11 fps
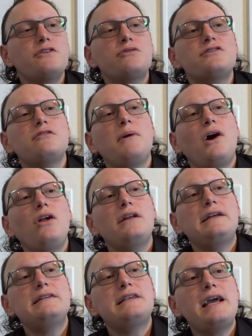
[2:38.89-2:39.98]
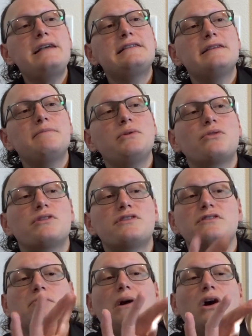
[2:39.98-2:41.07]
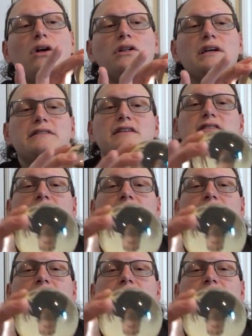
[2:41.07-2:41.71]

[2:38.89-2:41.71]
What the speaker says: the crystal ball is a simple crystal ball. It doesn't